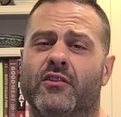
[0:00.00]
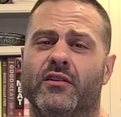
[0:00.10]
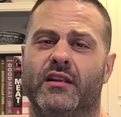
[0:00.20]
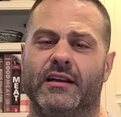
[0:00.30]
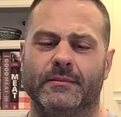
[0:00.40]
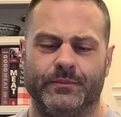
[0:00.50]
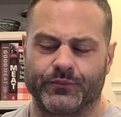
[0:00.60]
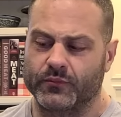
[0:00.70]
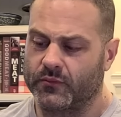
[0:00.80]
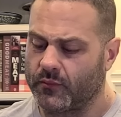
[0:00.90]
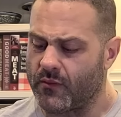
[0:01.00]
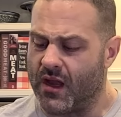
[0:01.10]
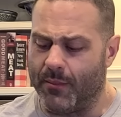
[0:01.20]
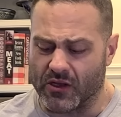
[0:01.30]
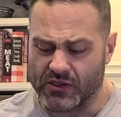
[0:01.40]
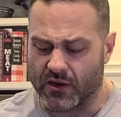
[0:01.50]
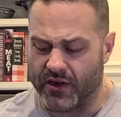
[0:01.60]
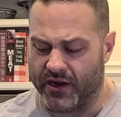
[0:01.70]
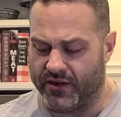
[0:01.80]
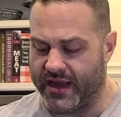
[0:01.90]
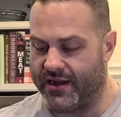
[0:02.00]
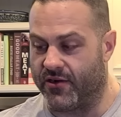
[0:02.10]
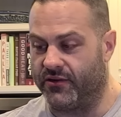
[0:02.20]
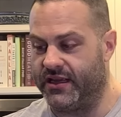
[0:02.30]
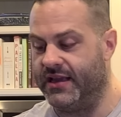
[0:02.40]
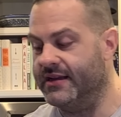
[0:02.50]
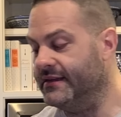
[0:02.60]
good thing about starting your day early